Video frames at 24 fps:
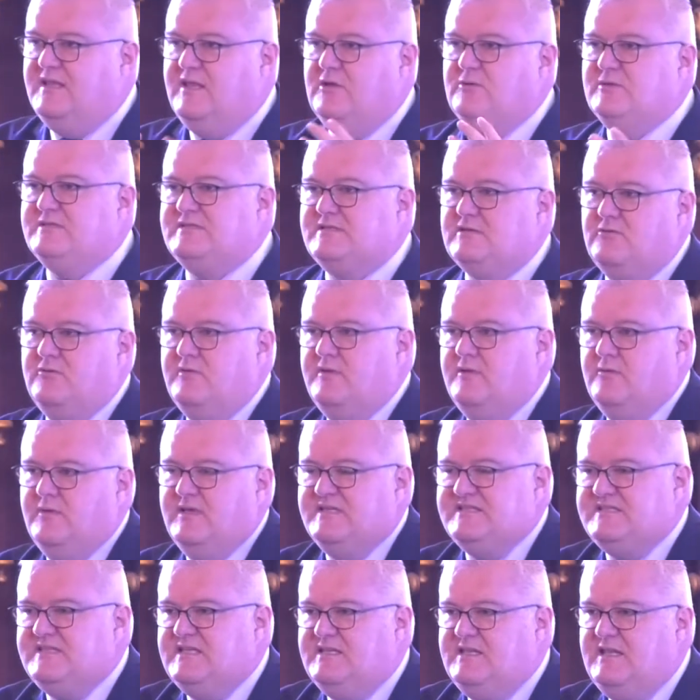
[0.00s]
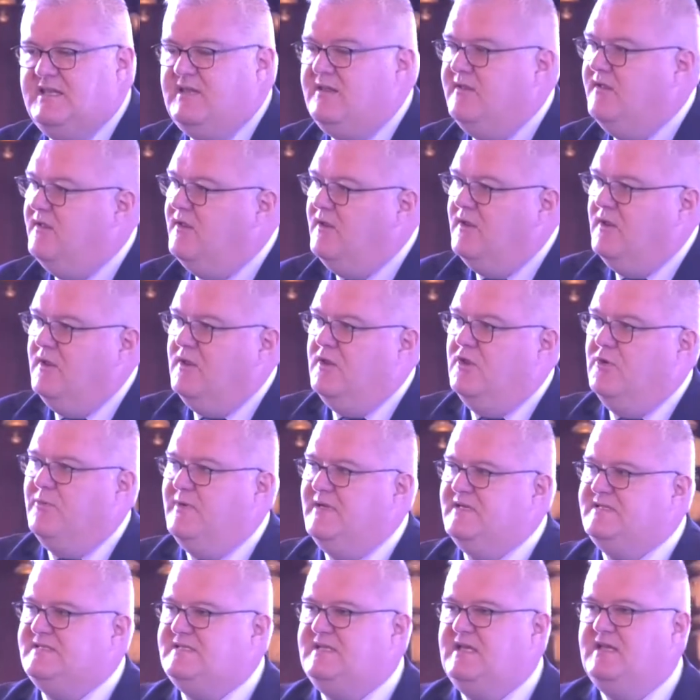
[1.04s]
the OECD, you
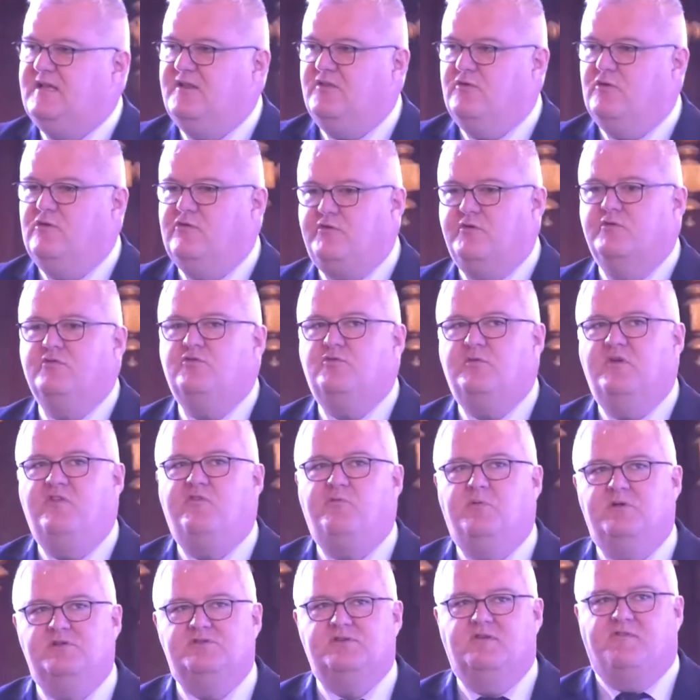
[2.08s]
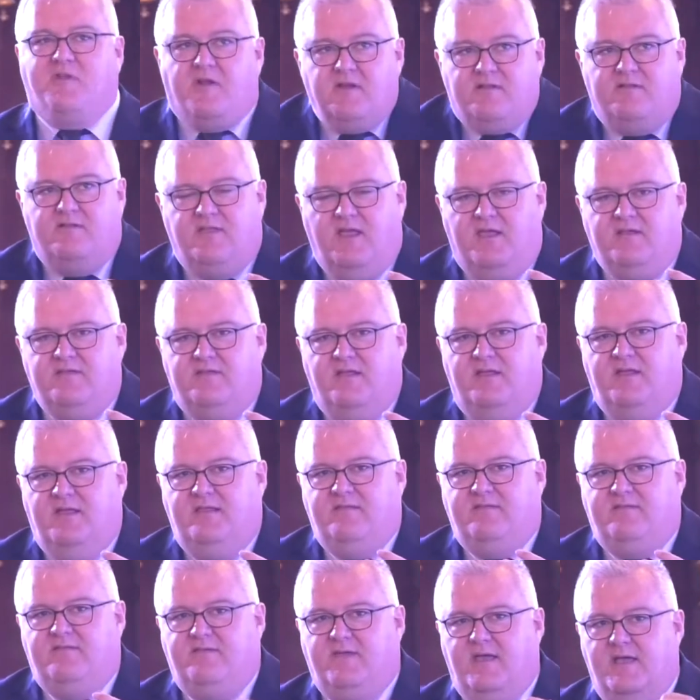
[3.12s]
will see that those countries will just take the
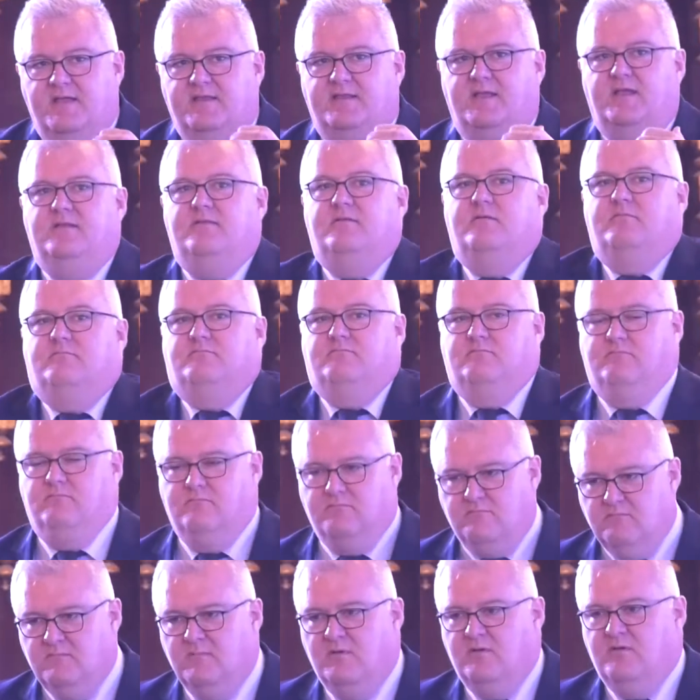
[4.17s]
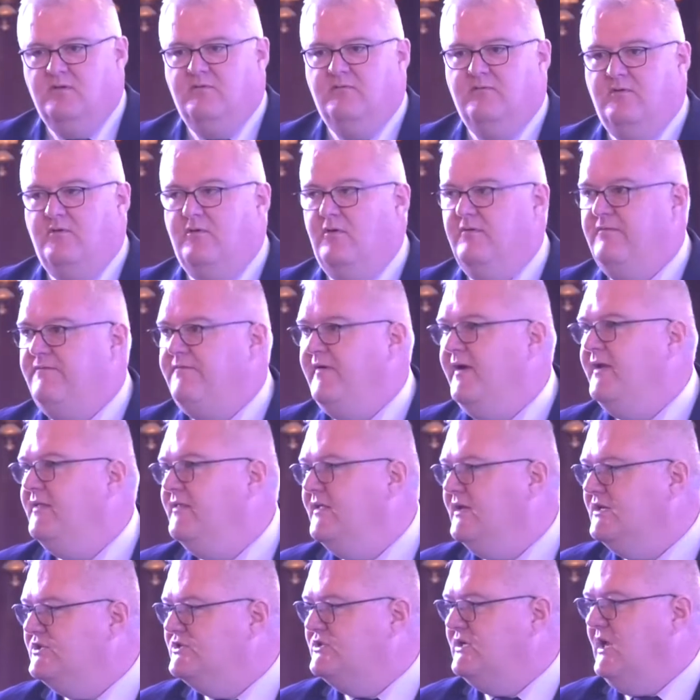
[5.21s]
hit and then
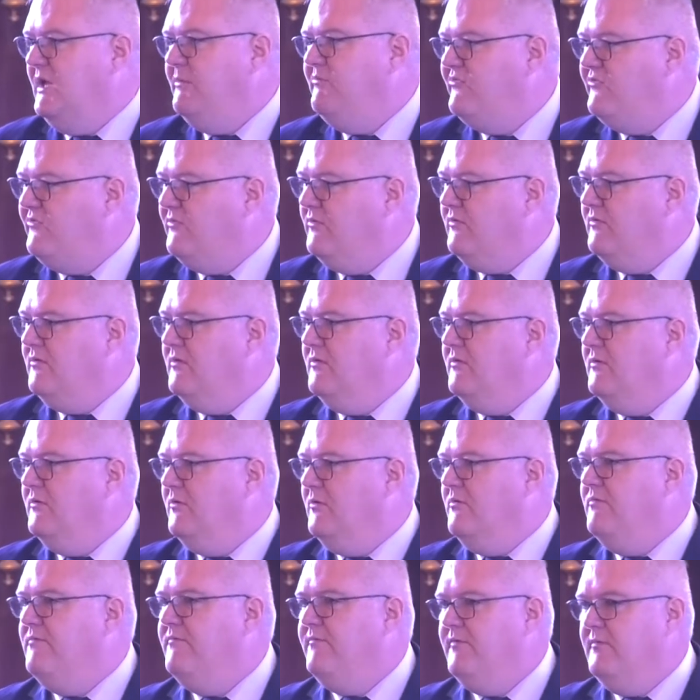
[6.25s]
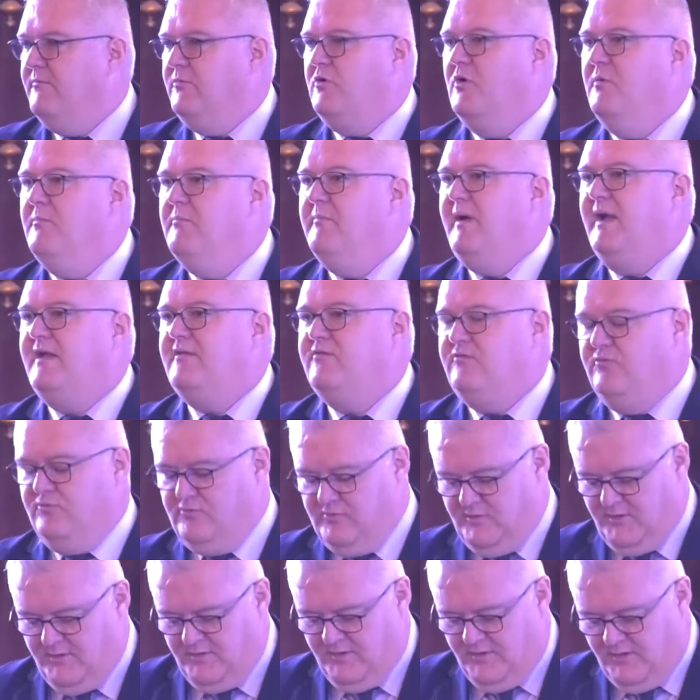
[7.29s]
find their shapes or come back
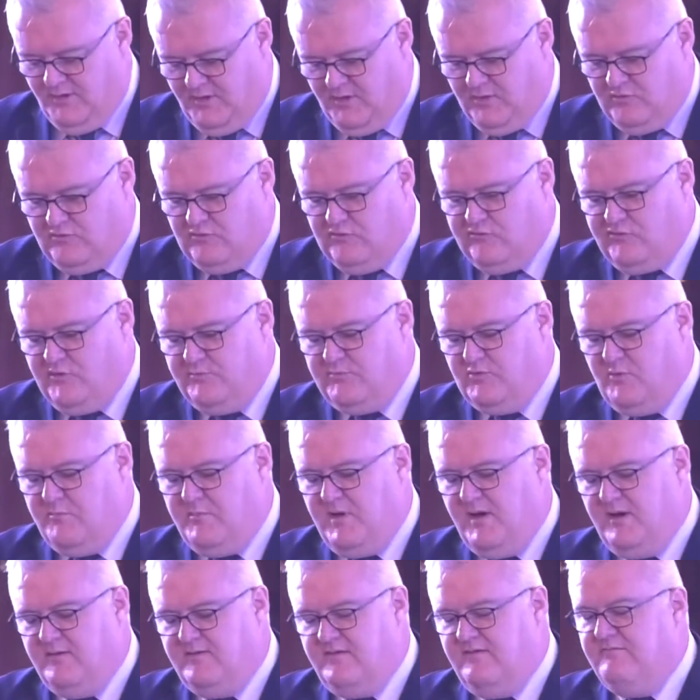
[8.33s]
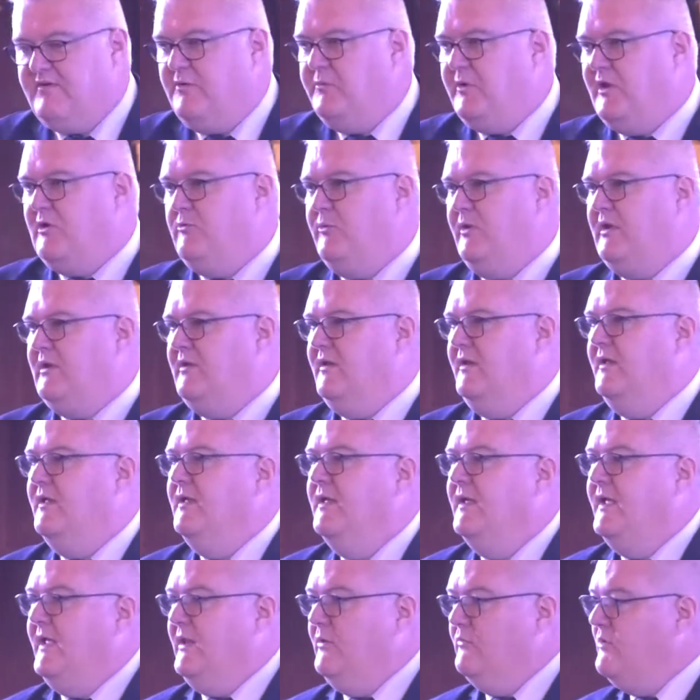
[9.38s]
to some normality very quickly.
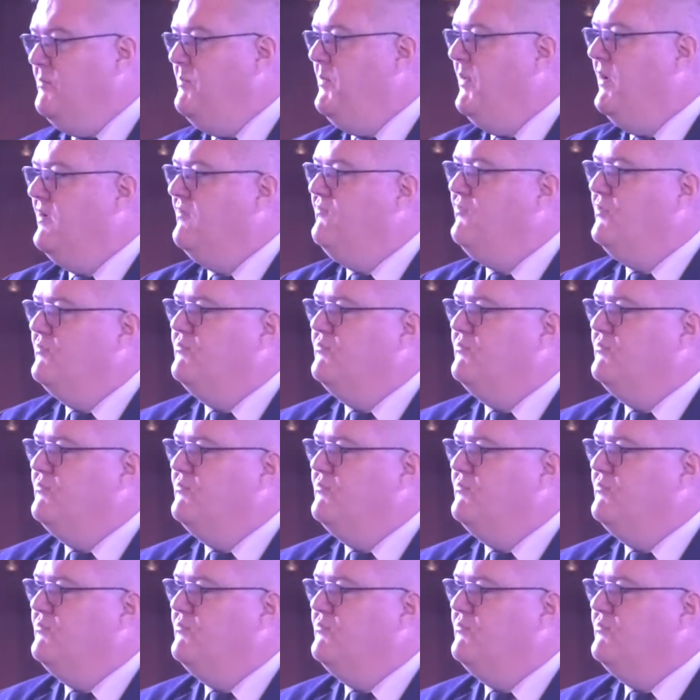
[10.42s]
In other parts